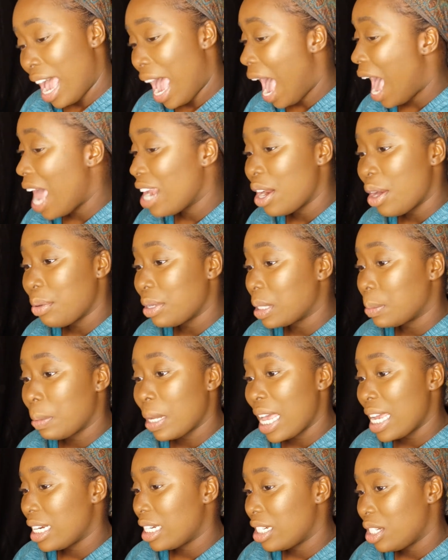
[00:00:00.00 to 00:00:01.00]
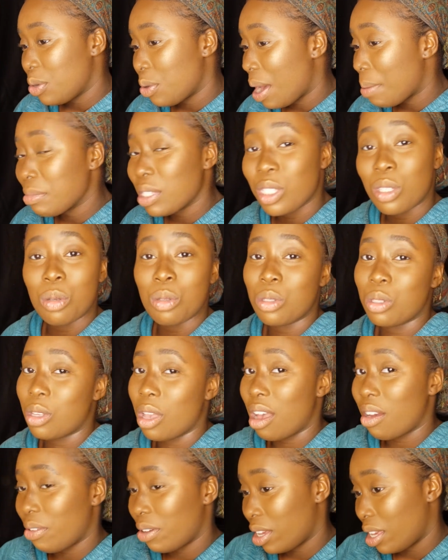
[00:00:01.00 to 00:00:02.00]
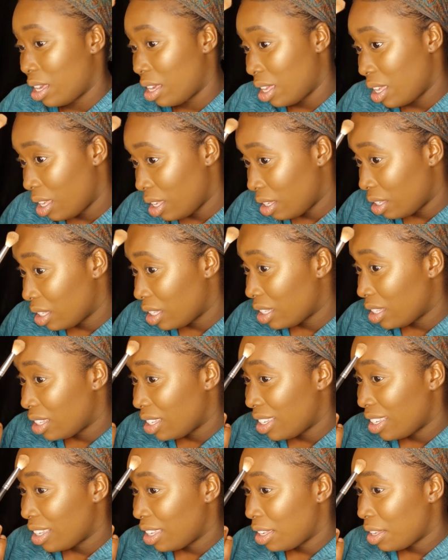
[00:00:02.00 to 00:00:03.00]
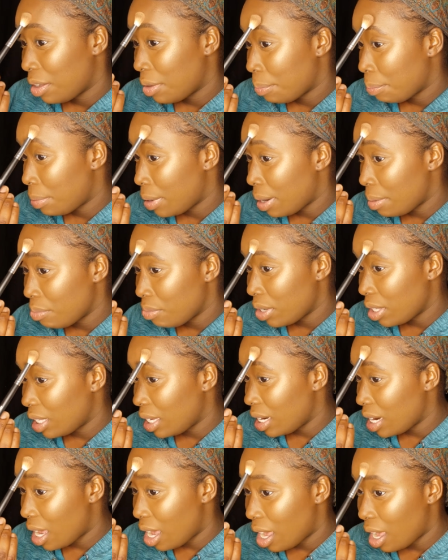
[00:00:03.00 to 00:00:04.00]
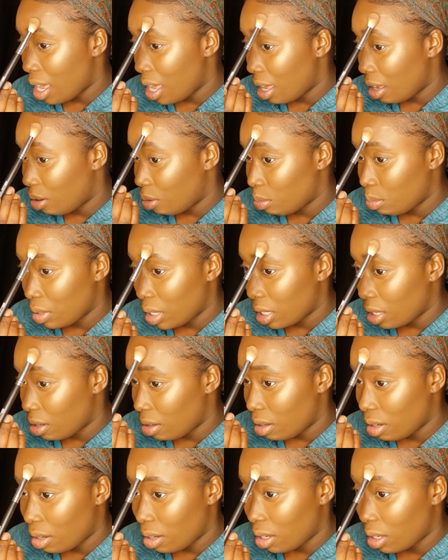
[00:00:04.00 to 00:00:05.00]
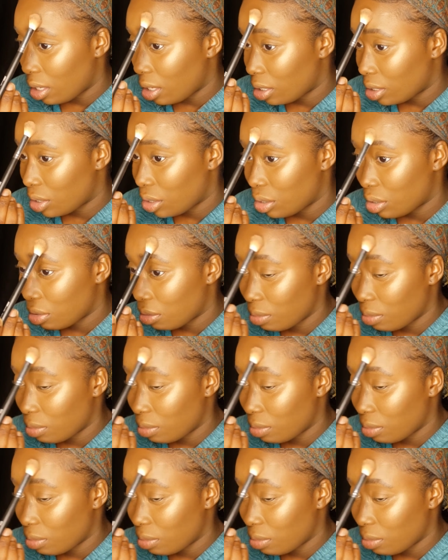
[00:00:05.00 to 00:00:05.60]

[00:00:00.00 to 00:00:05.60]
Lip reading: I know it's blinding you. I'm so sorry. But I'm really not. Oh my gosh.